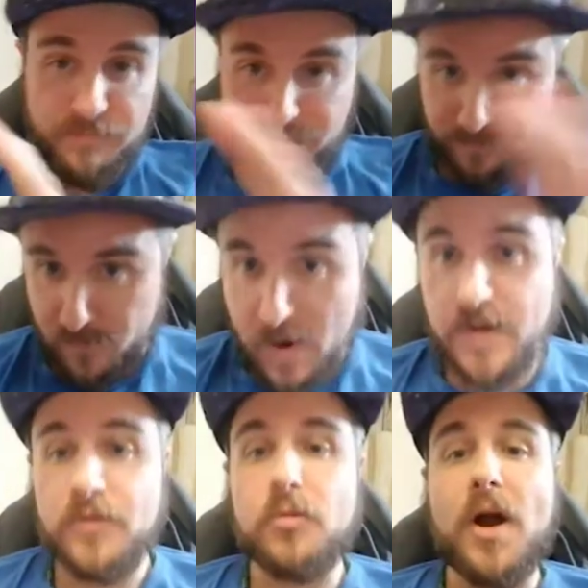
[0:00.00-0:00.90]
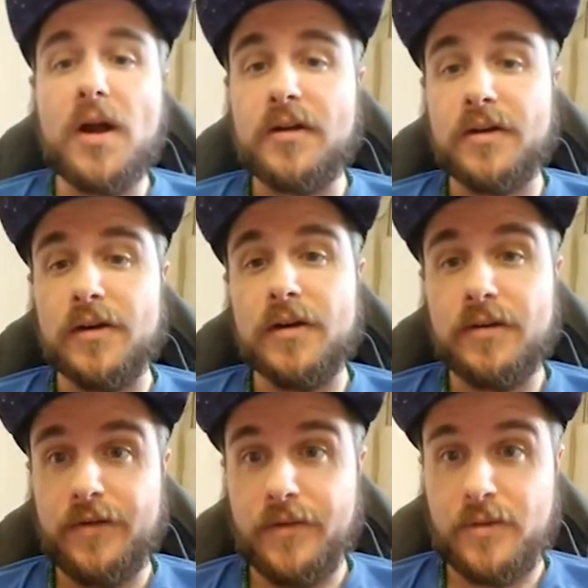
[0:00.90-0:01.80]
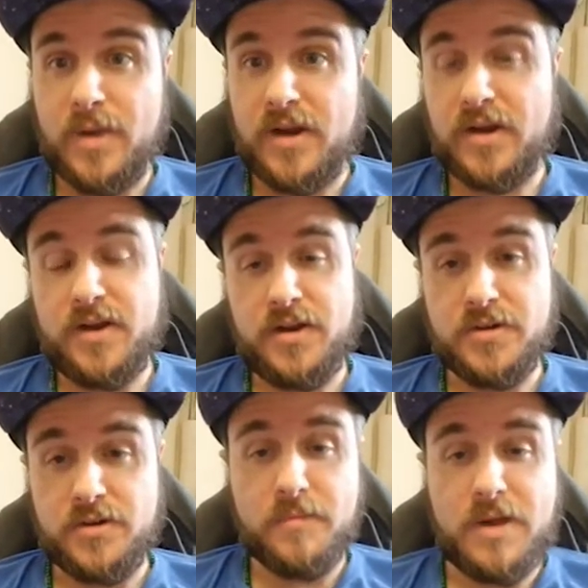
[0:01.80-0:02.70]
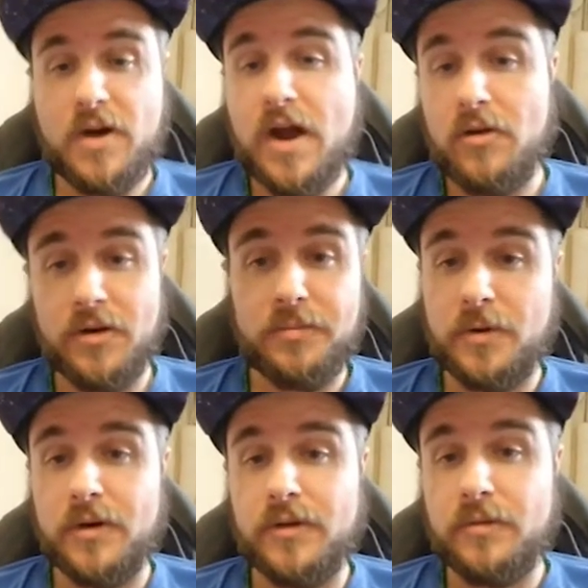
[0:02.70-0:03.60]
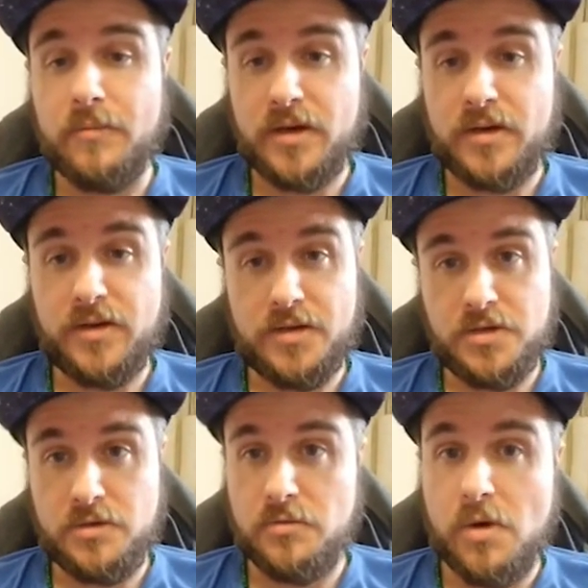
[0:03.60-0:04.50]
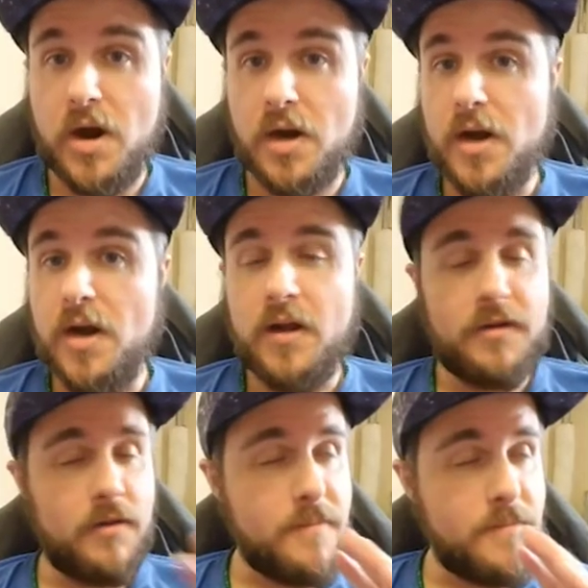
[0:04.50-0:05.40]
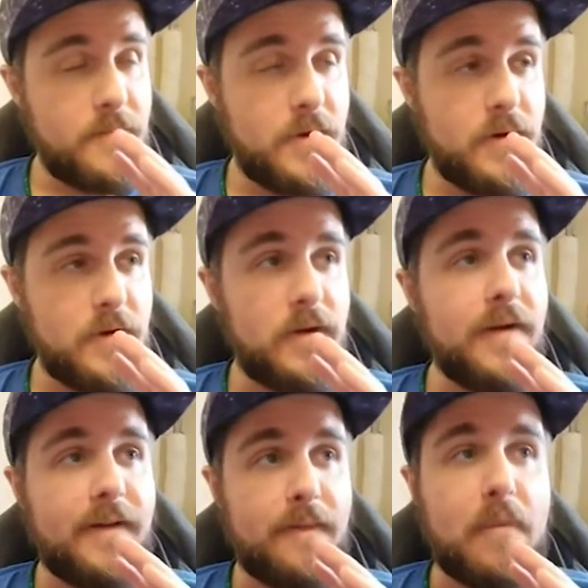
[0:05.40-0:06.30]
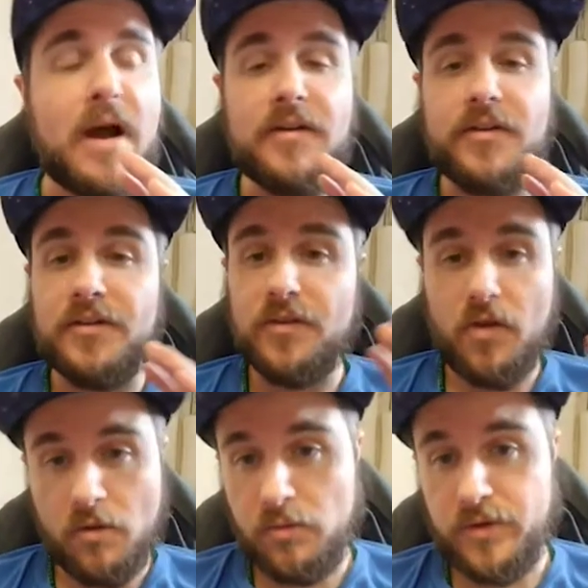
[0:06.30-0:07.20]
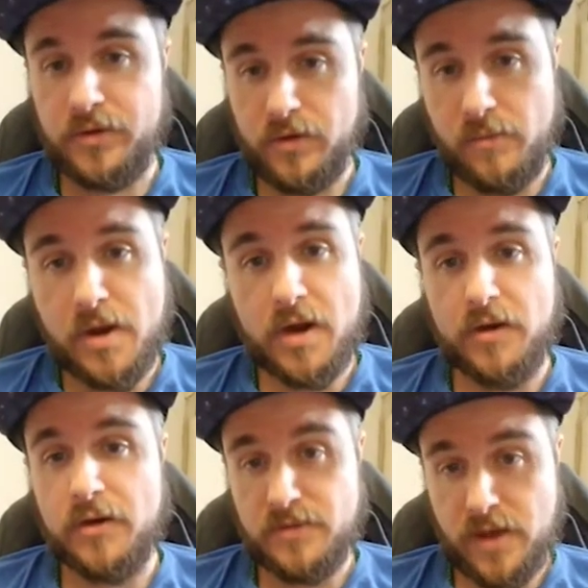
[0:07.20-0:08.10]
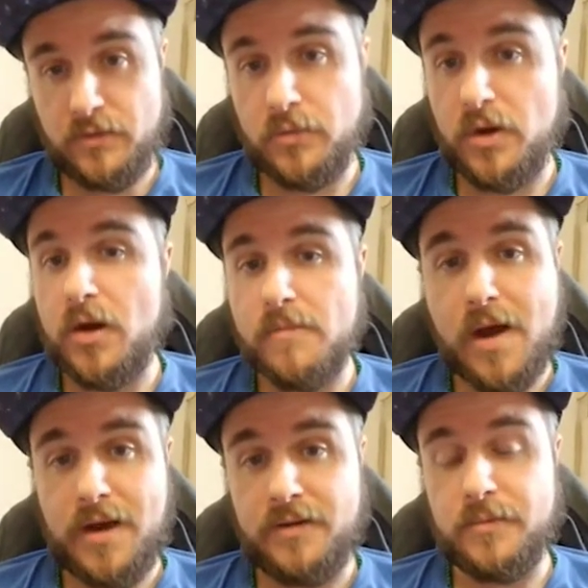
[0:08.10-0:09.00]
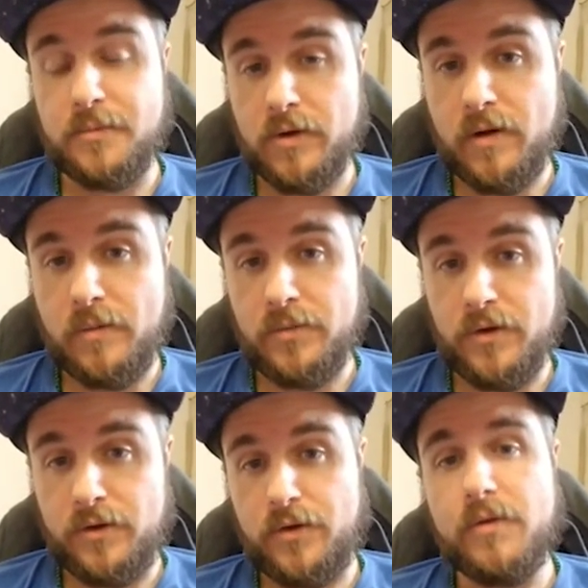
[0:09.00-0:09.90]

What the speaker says: Minds wander during meditation, no matter how experienced in meditation you are. Your mind is always going to wander. That's what our minds are programmed to do.